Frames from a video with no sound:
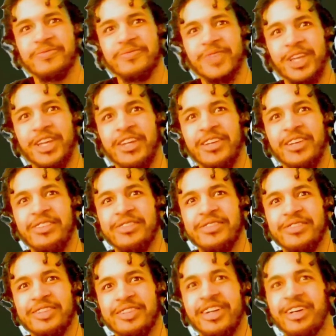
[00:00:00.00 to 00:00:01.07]
Hey,
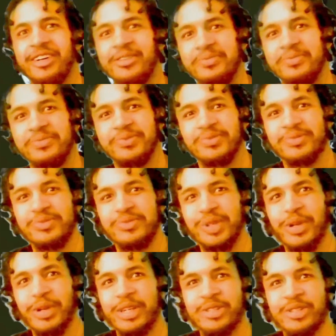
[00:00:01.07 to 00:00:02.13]
um, you
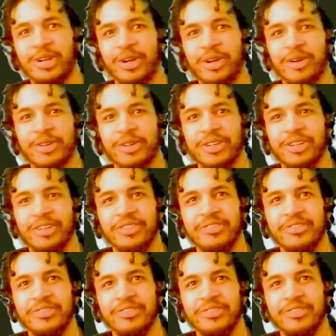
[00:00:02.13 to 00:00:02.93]
guys are early.